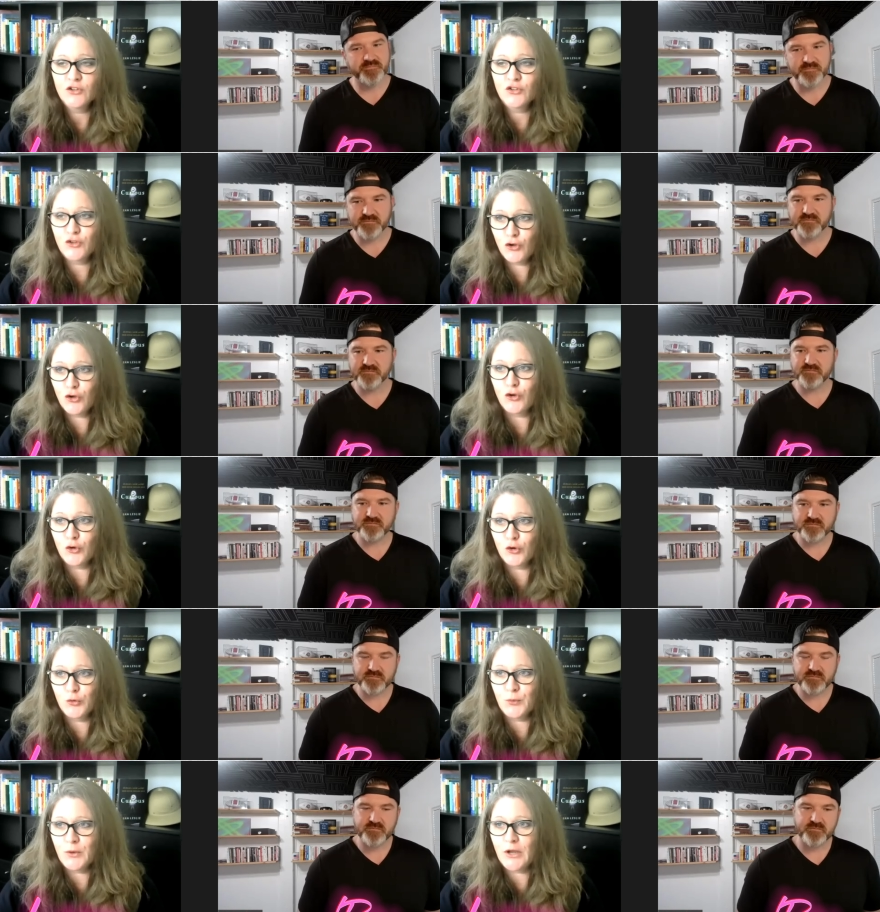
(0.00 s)

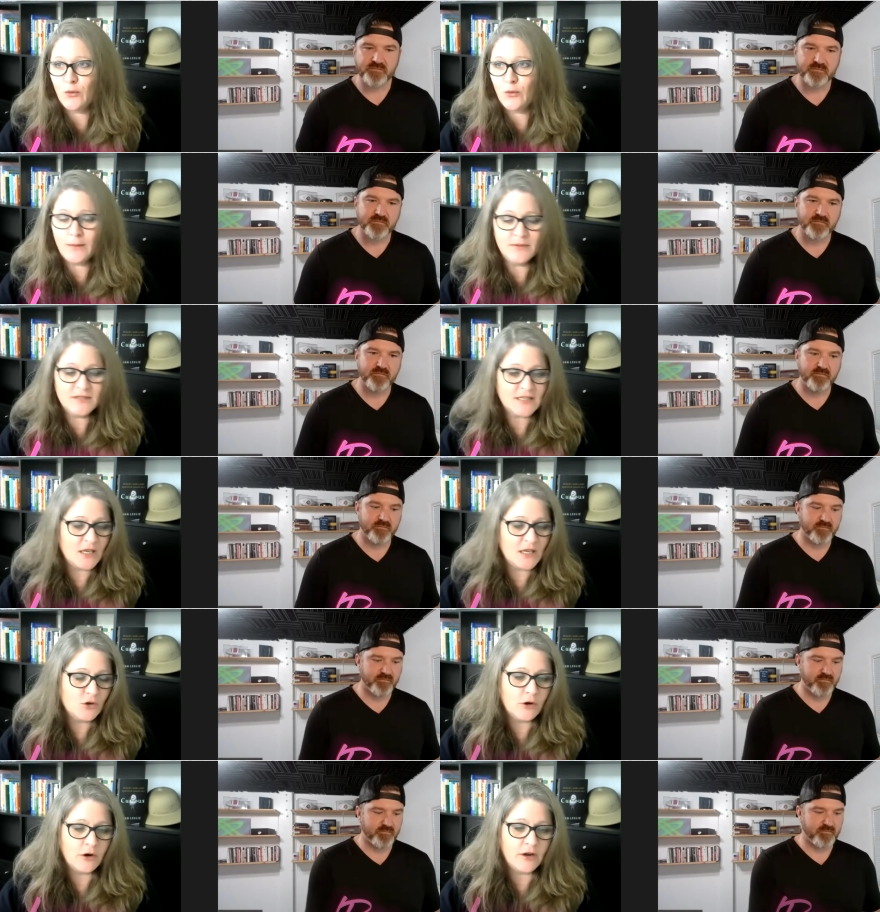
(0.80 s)
Speaker 1: So my
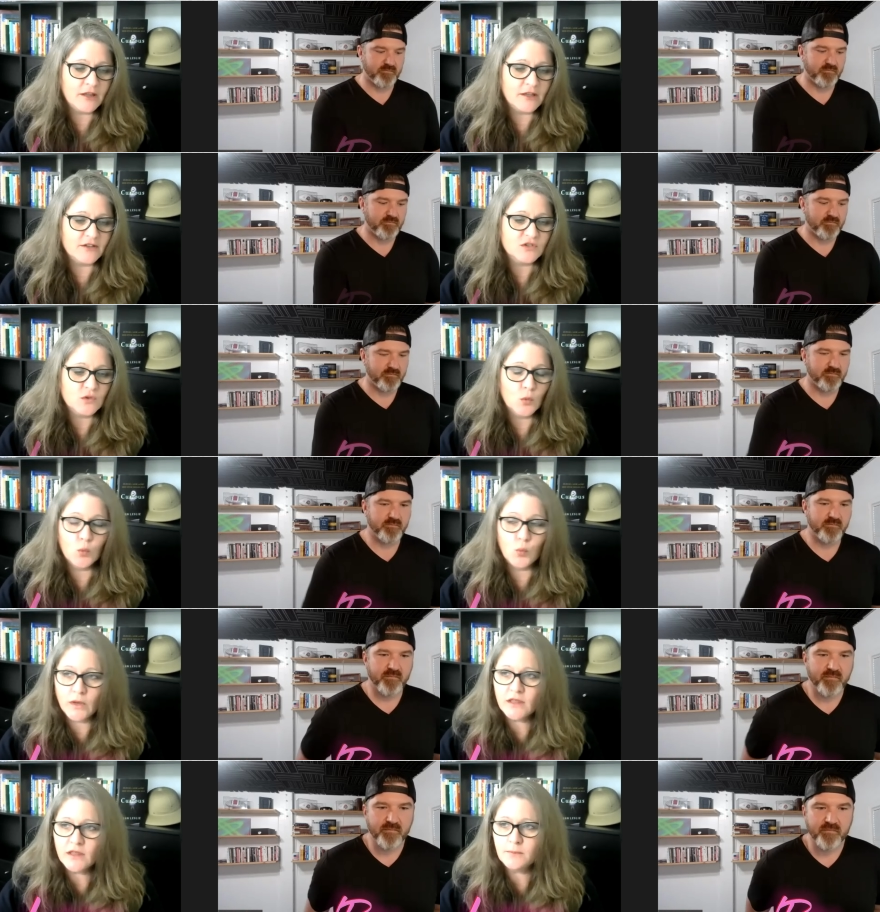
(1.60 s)
website URL is
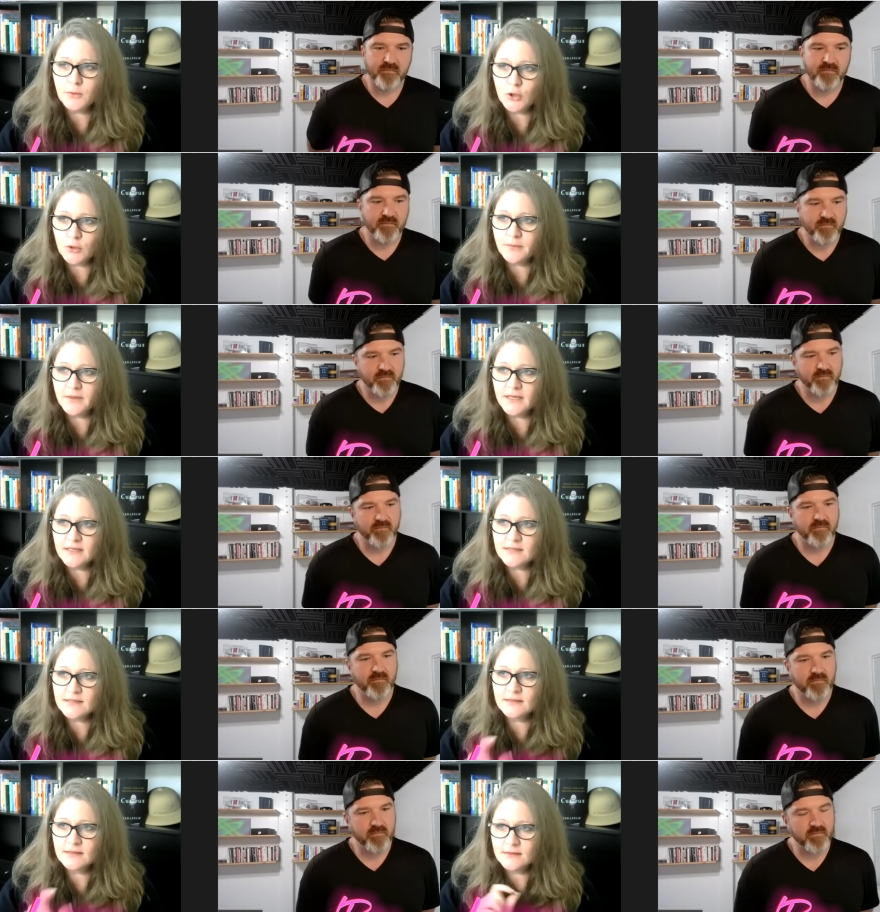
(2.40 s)
with
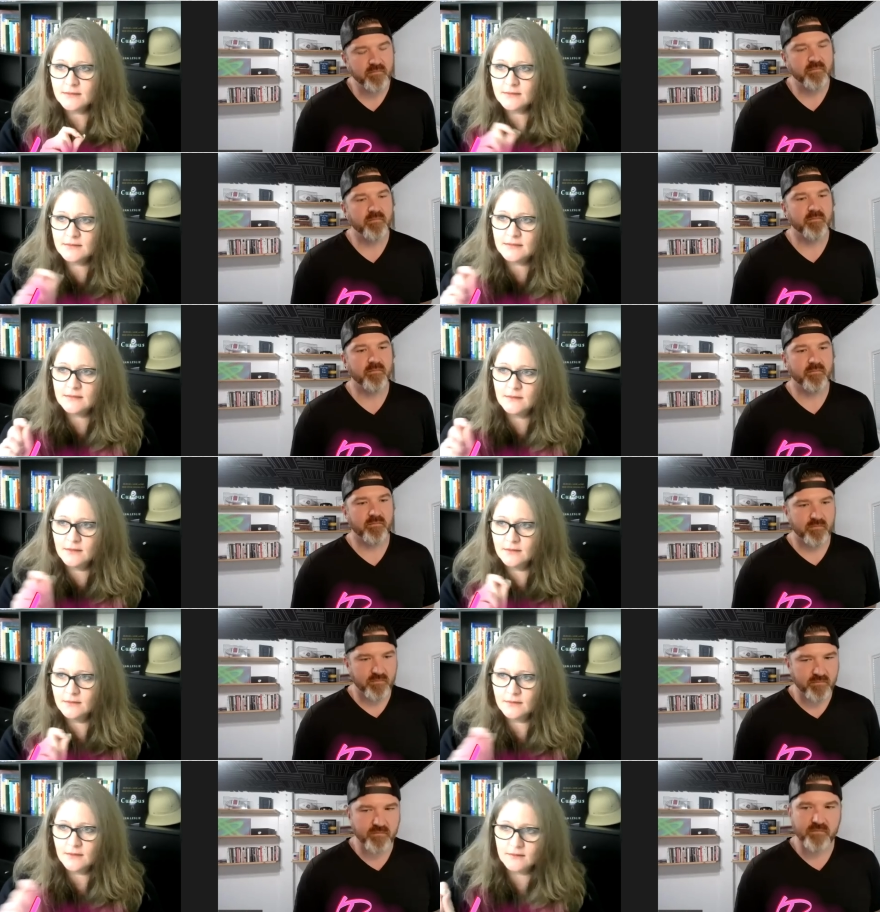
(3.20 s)
purpose
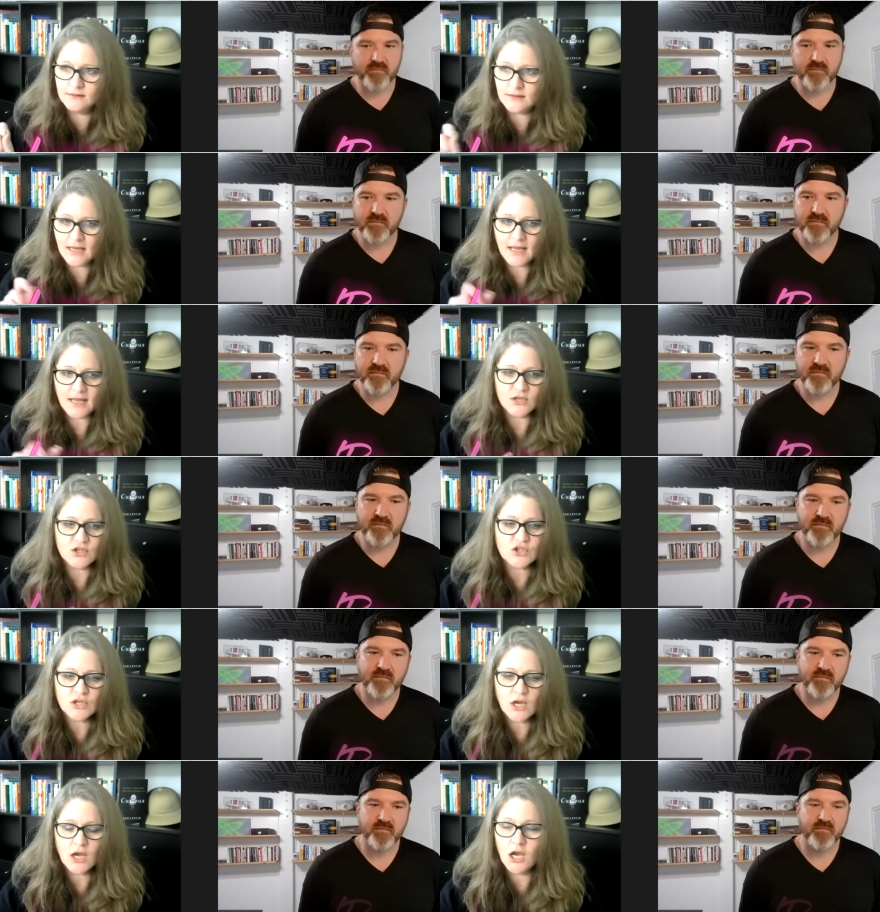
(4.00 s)

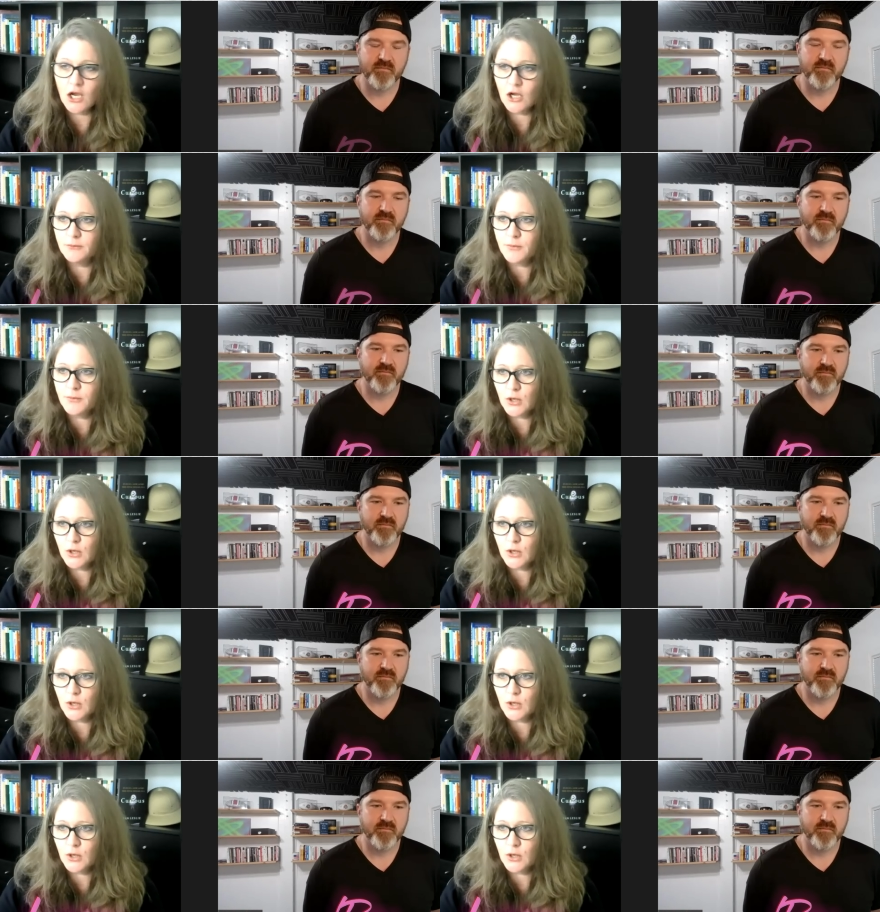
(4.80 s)
dash on